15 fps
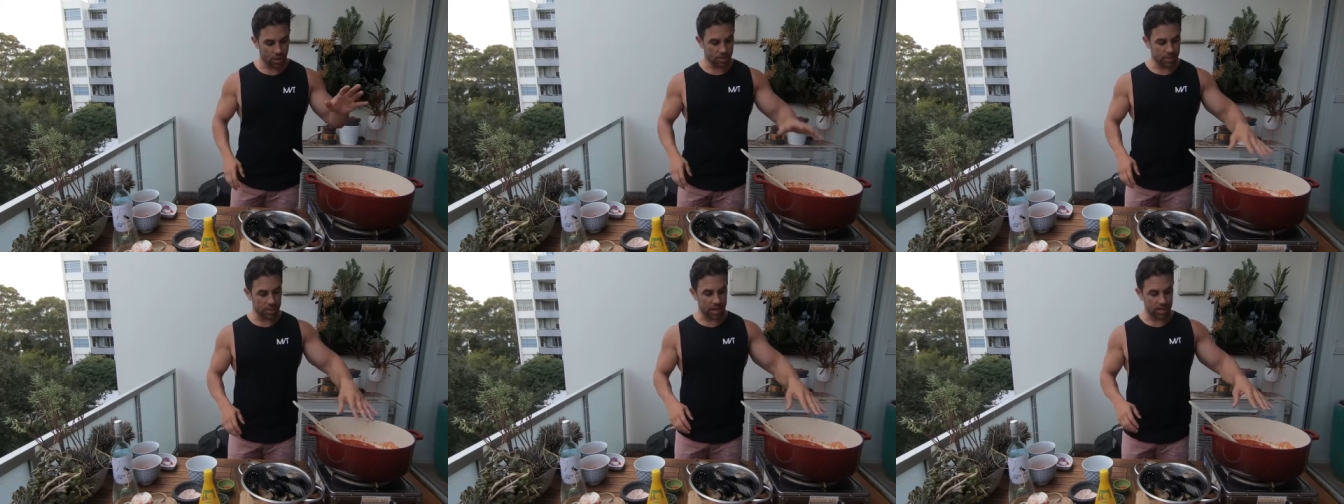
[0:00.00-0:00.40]

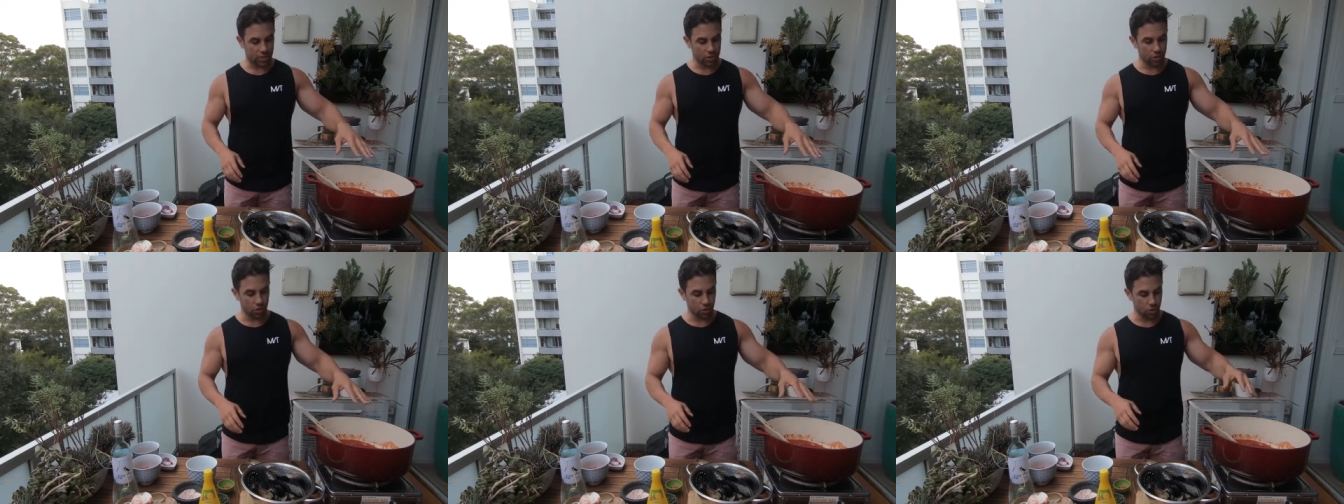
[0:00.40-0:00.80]
starts
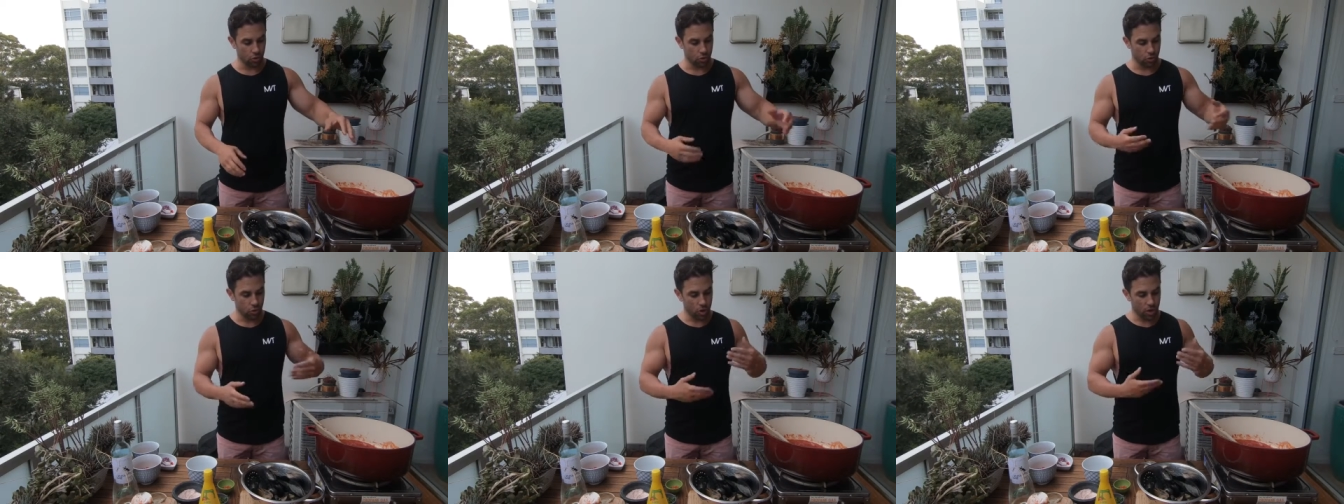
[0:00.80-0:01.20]
to,
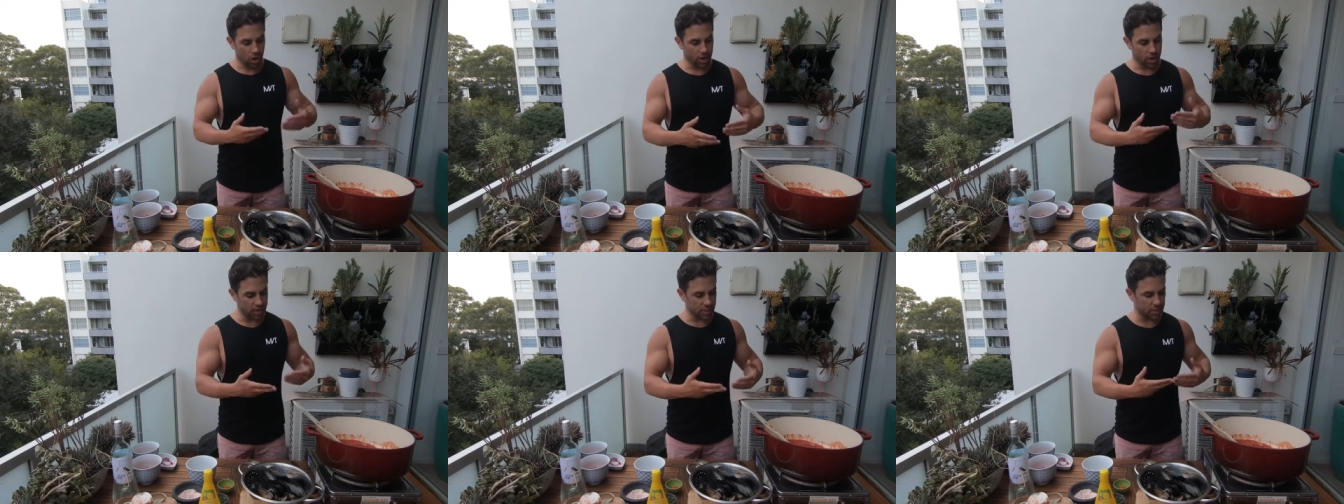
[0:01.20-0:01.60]

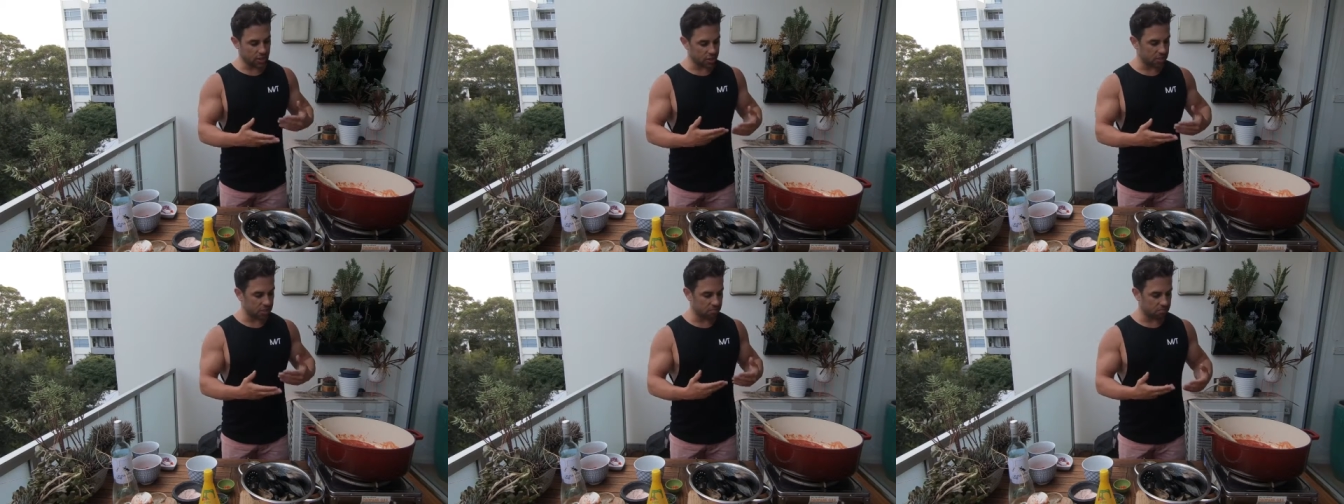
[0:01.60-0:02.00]
I guess,
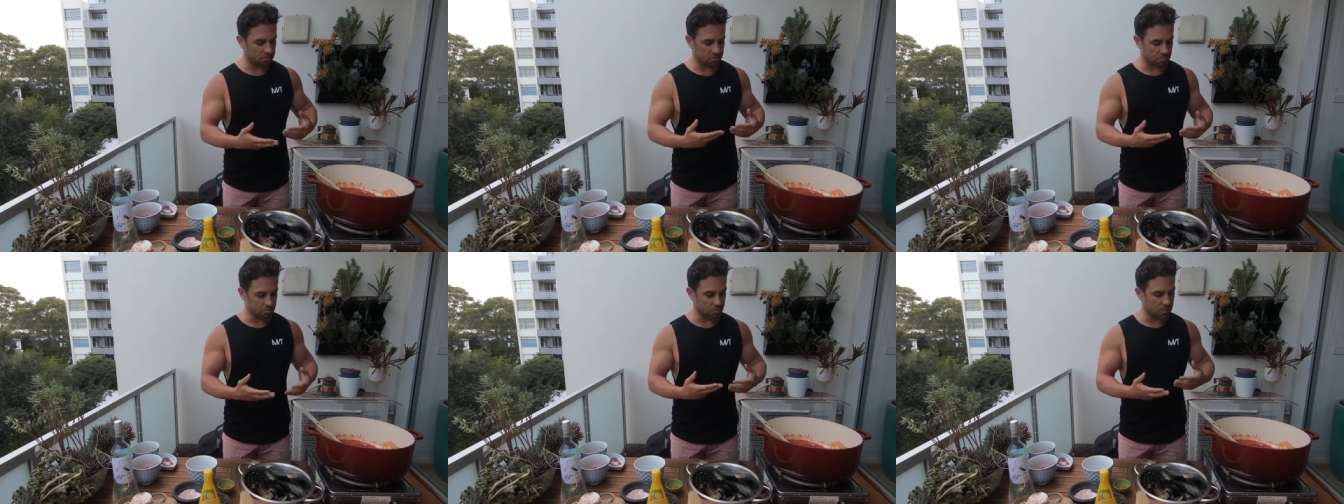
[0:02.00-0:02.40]
just
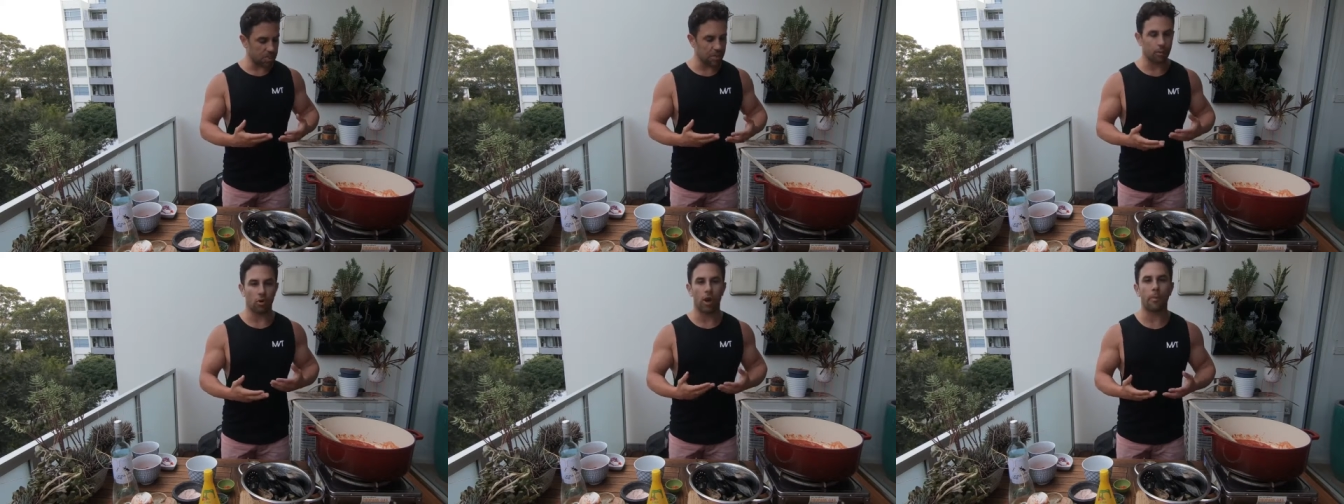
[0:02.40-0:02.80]

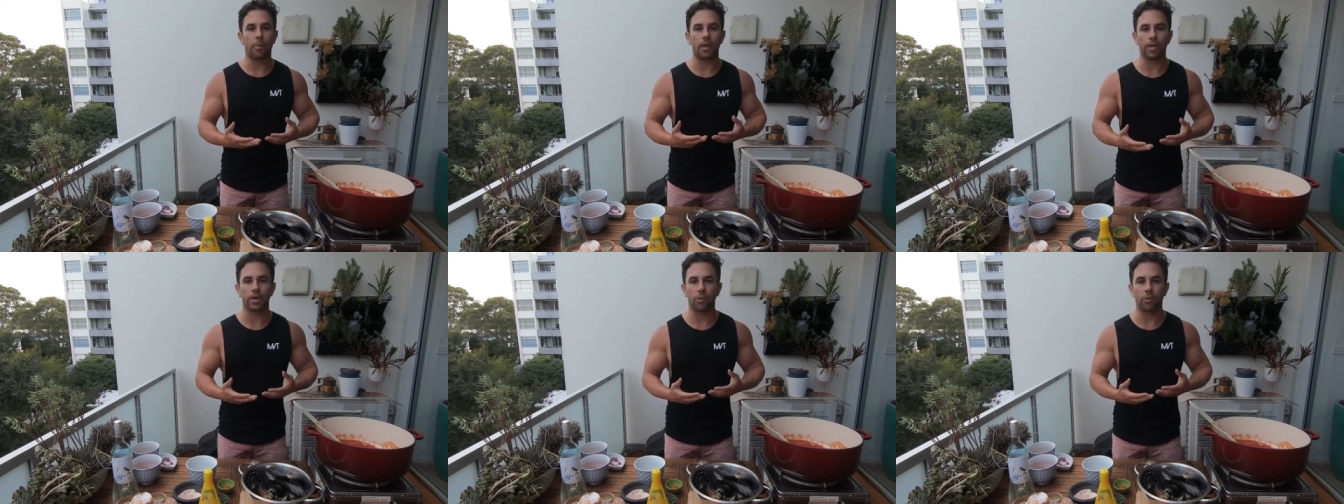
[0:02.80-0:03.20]
simmer up
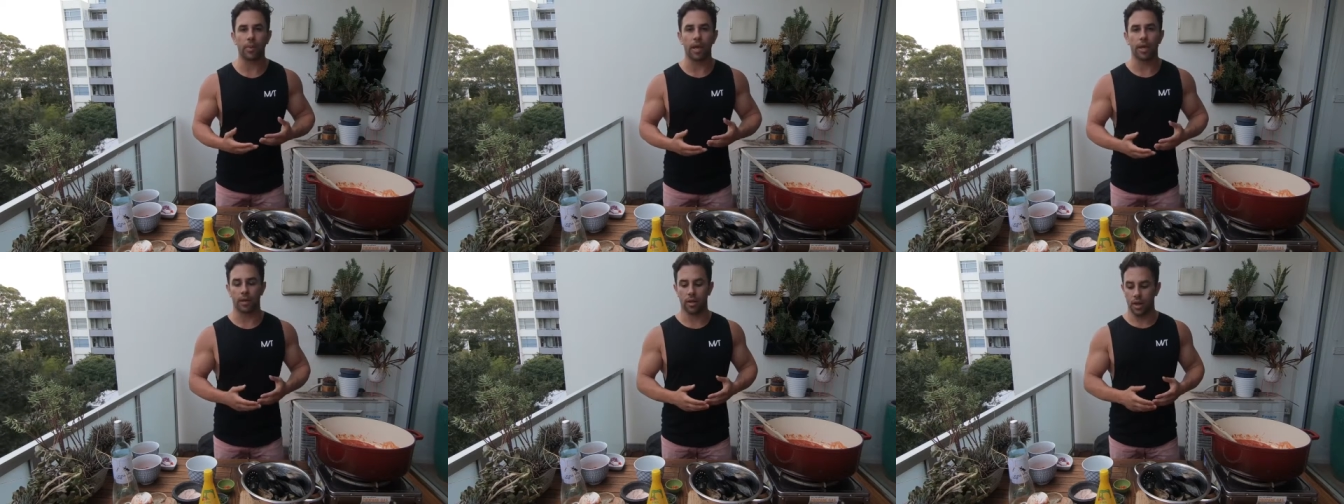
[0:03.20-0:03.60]
a little
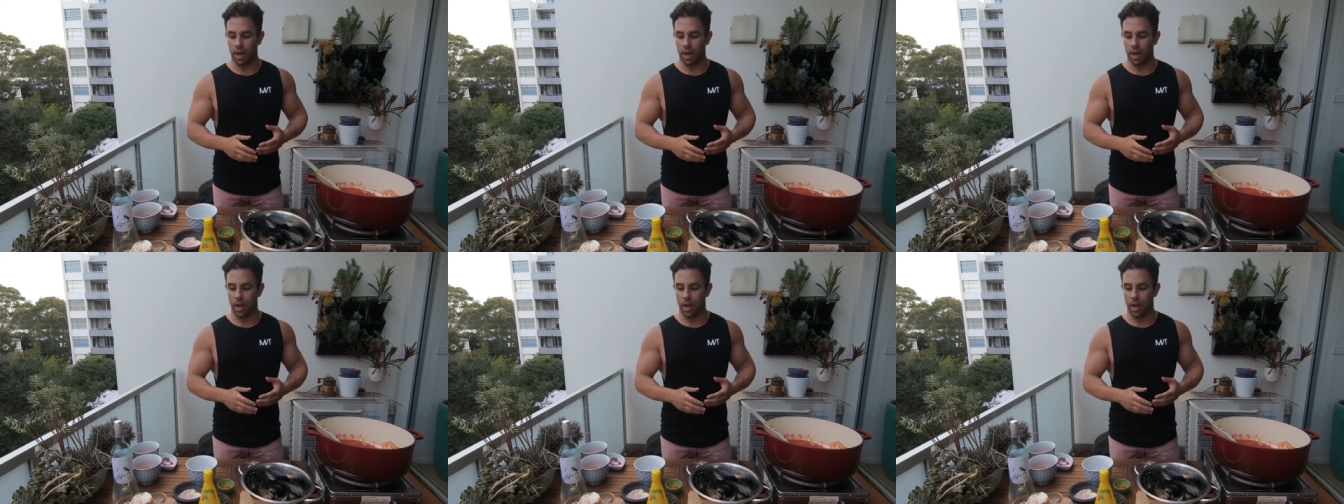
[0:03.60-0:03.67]
bit,